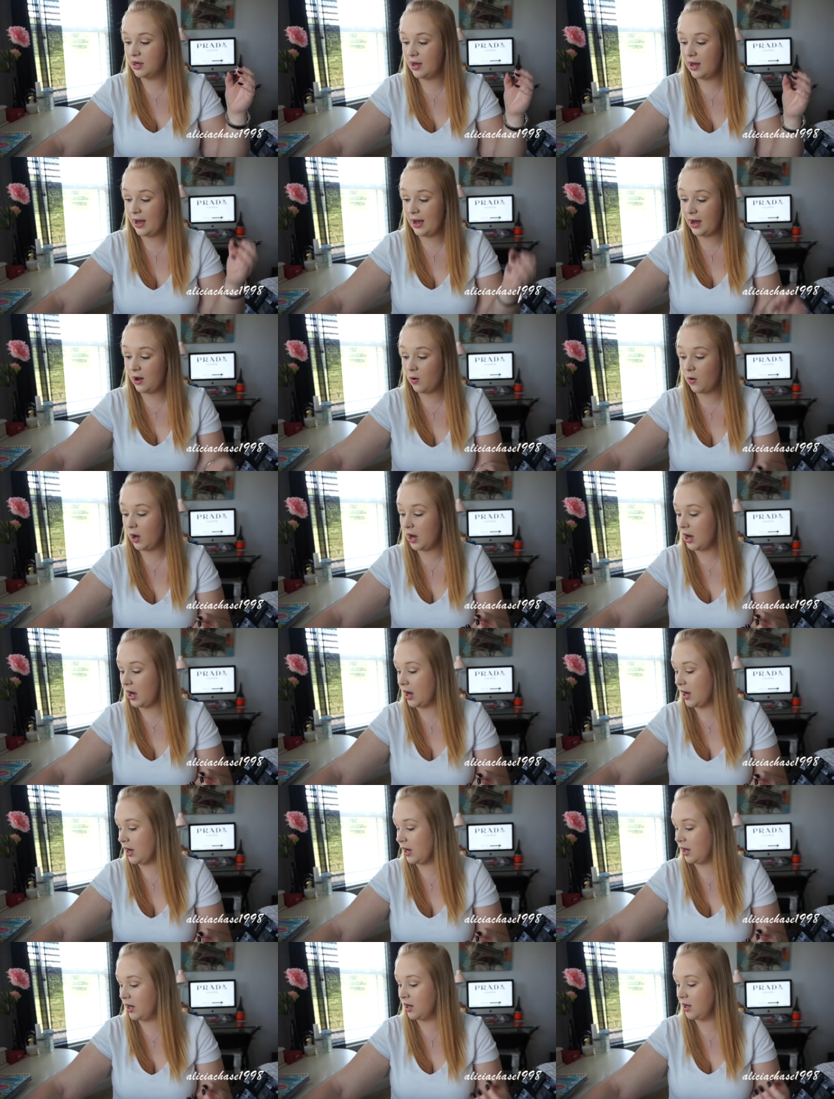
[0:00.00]
how
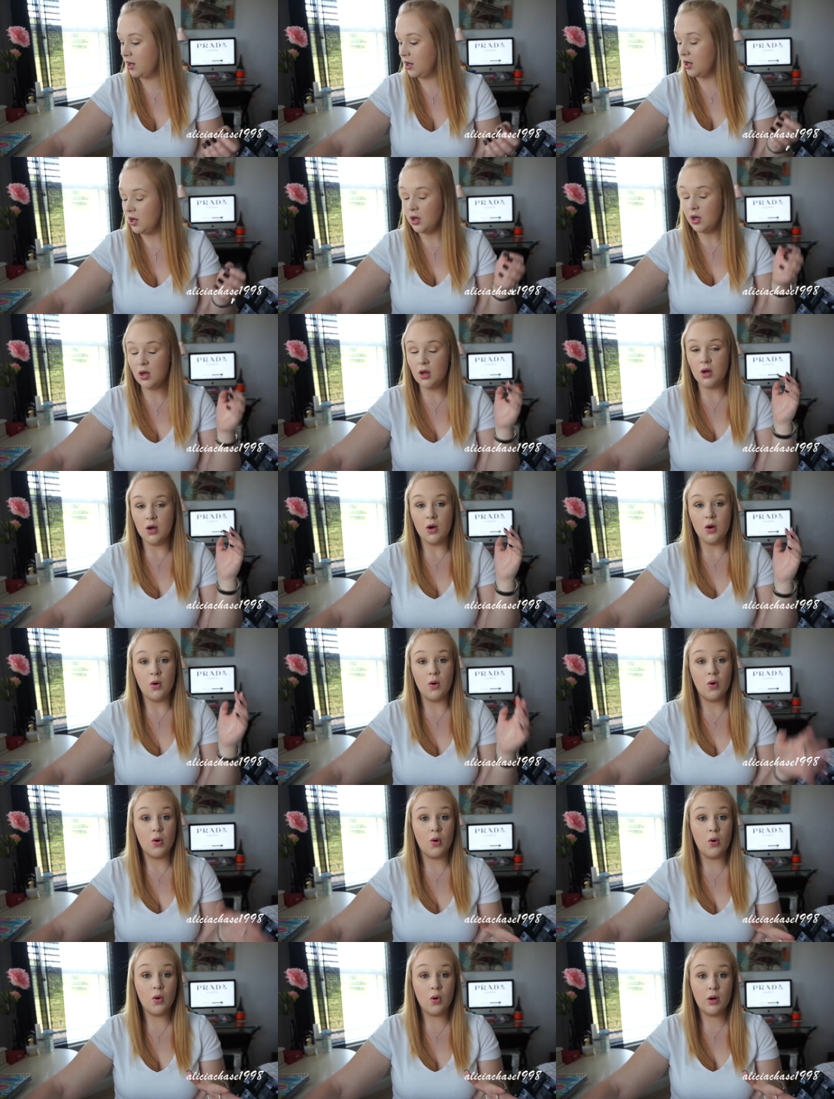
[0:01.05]
I
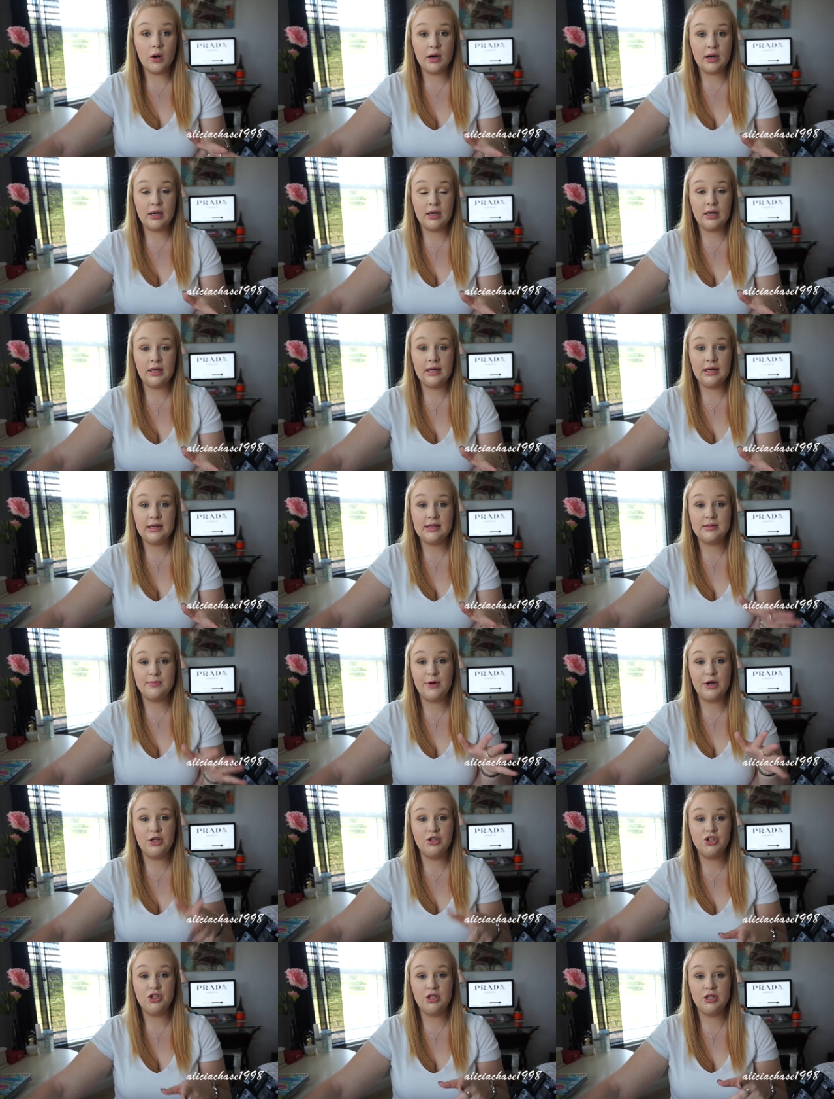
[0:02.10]
organize
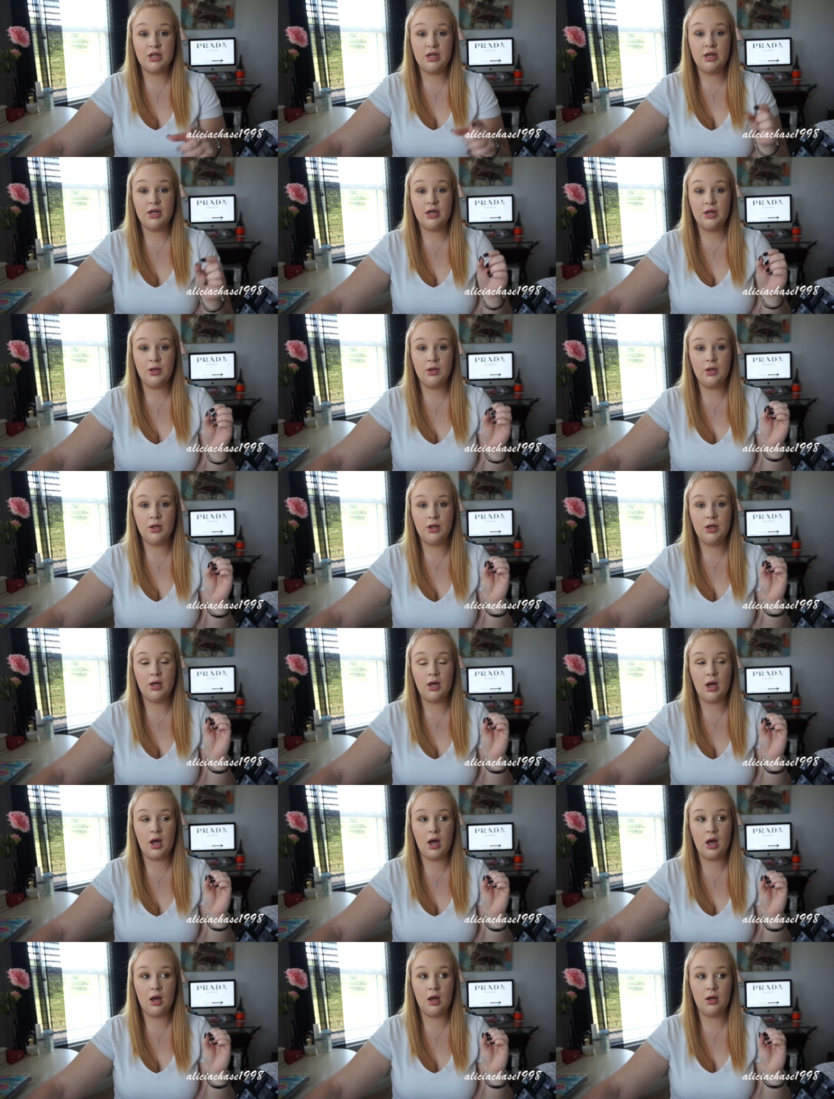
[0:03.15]
my agenda,
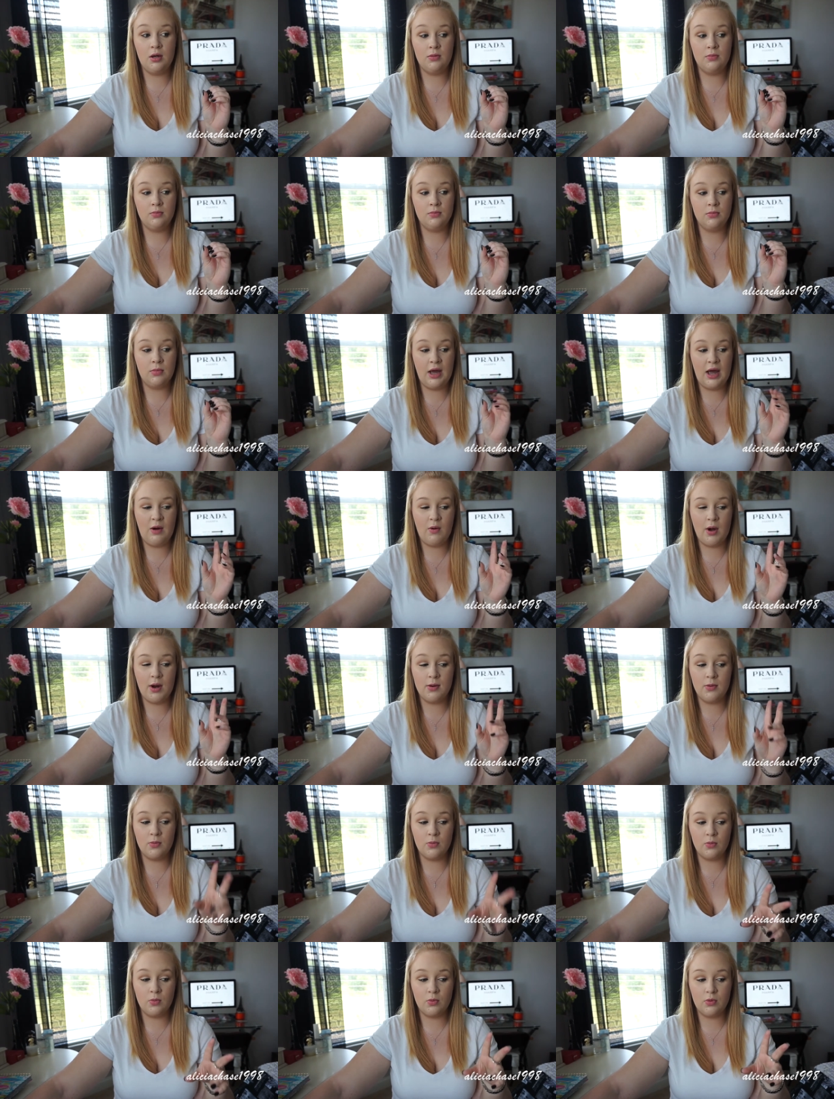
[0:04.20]
how
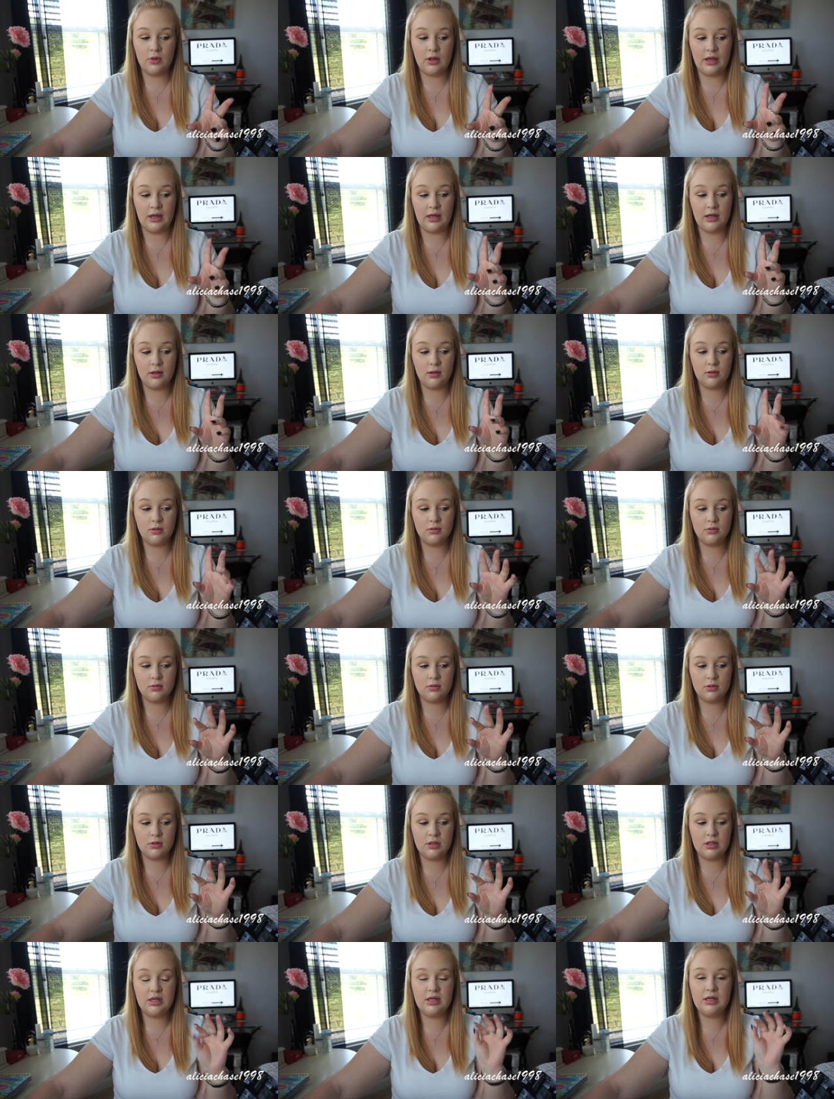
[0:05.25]
I
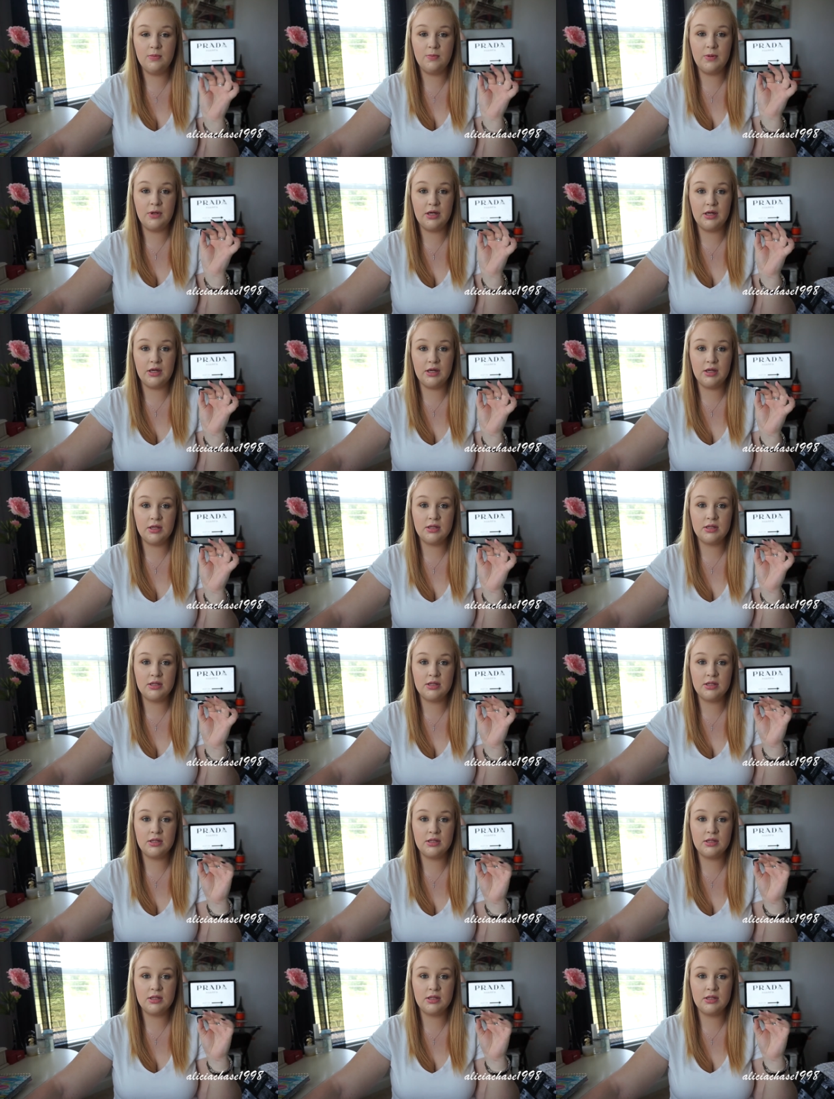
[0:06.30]
keep it,